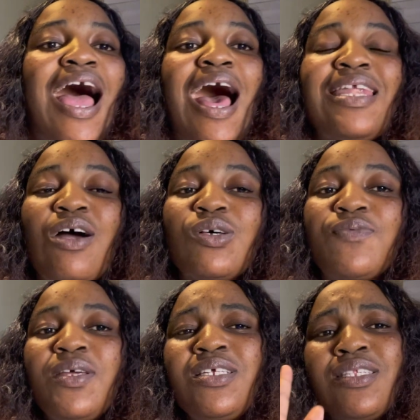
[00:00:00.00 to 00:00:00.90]
and I was
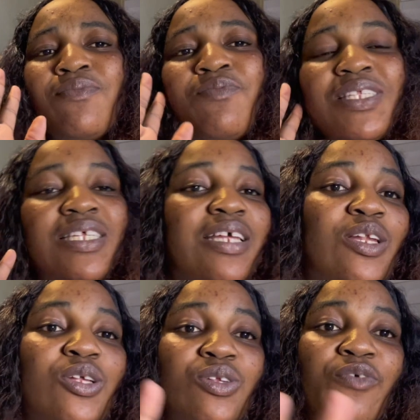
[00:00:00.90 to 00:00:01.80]
facing a
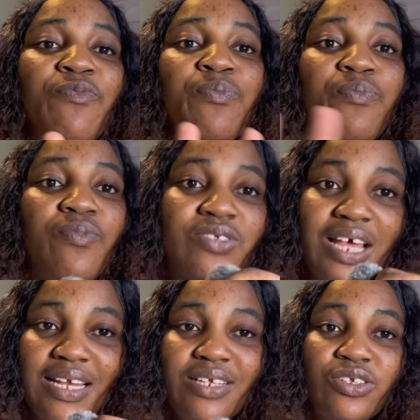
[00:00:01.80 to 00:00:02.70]
lot of
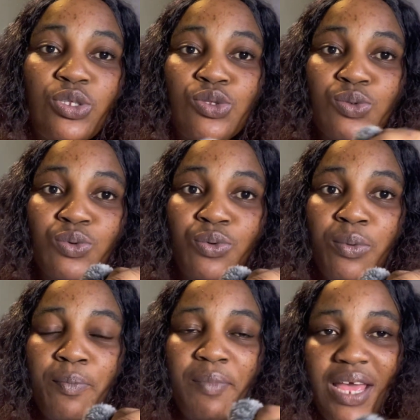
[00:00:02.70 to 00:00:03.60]
challenges to
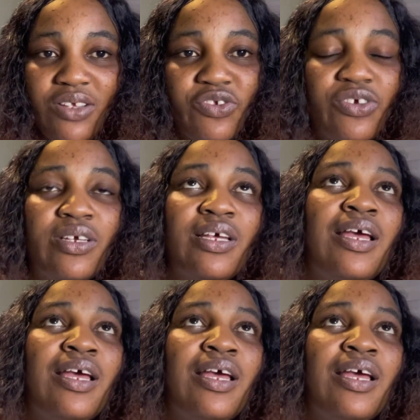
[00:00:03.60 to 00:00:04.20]
merge.